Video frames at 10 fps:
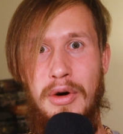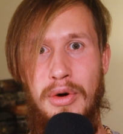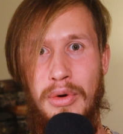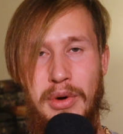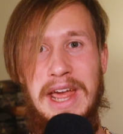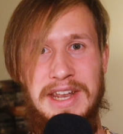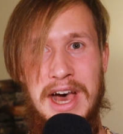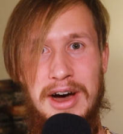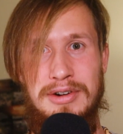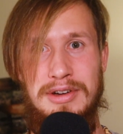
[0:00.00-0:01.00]
right
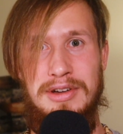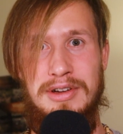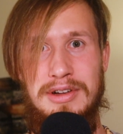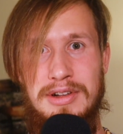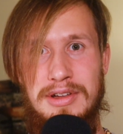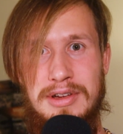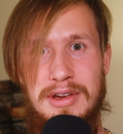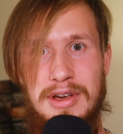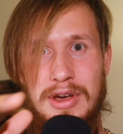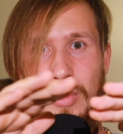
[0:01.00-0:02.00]
now
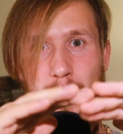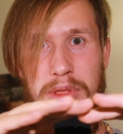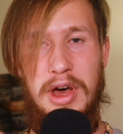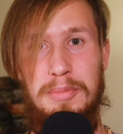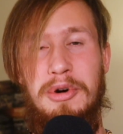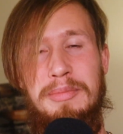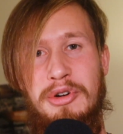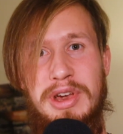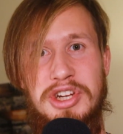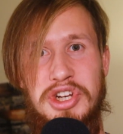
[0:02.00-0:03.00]
without
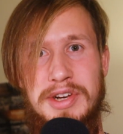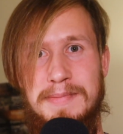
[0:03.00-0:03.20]
preparation?